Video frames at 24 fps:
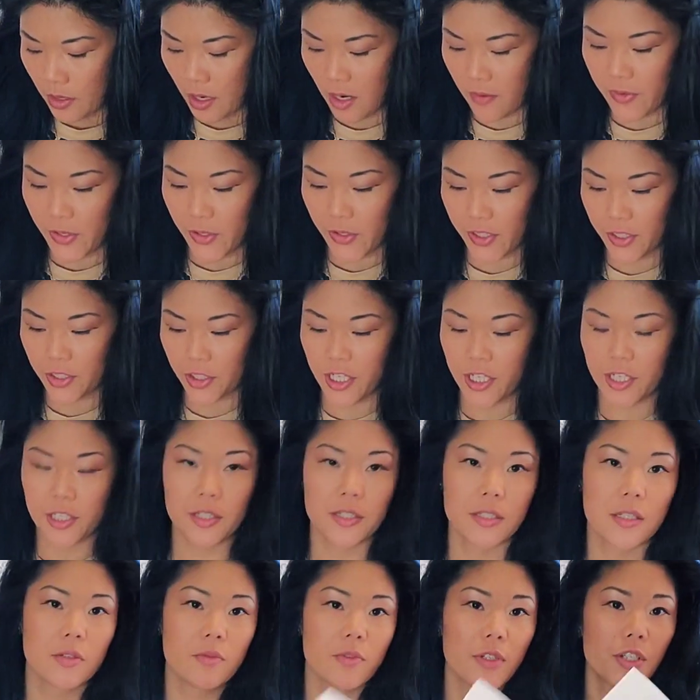have your
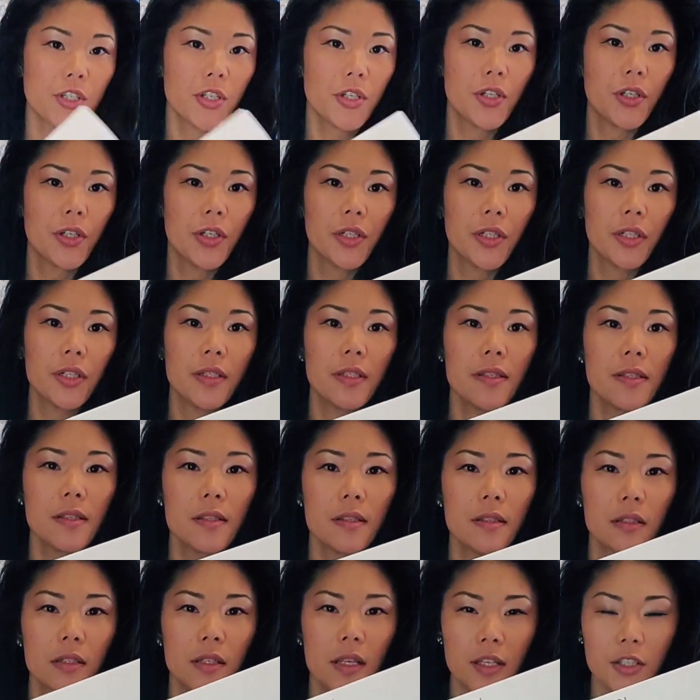exchanges and returns.
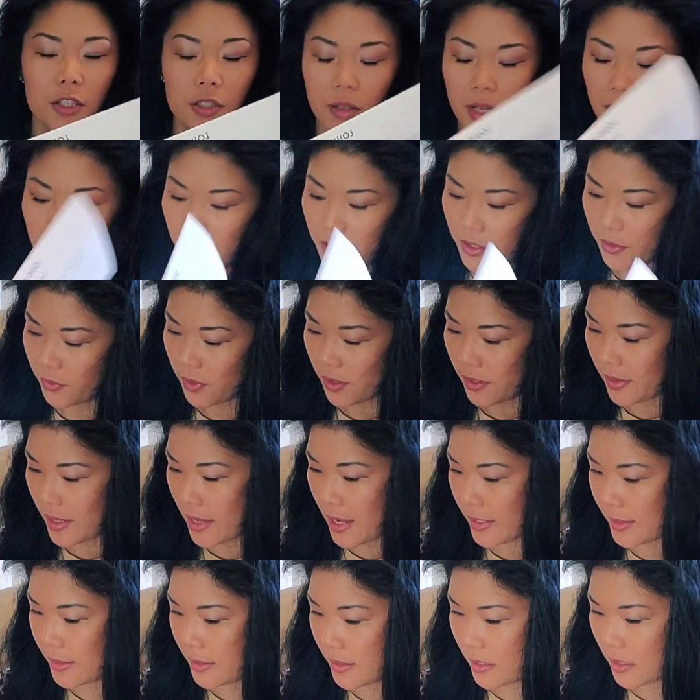It tells you how to do all
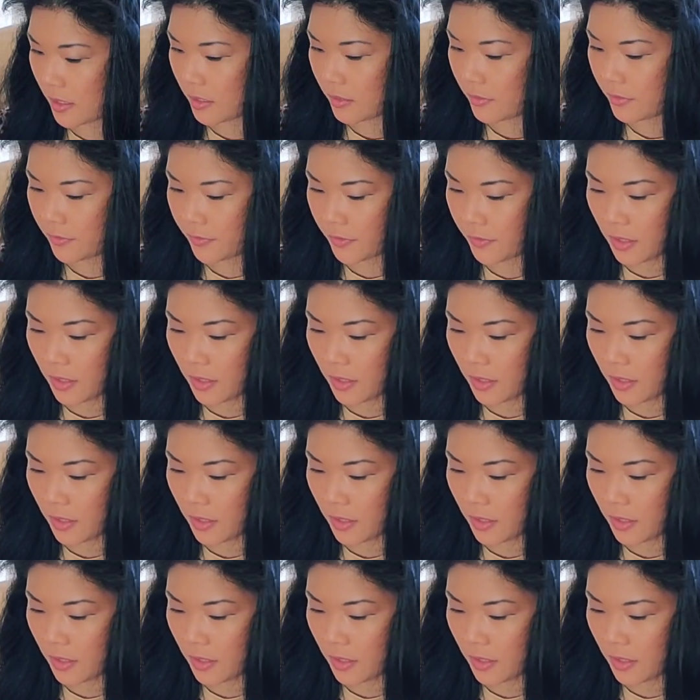that stuff.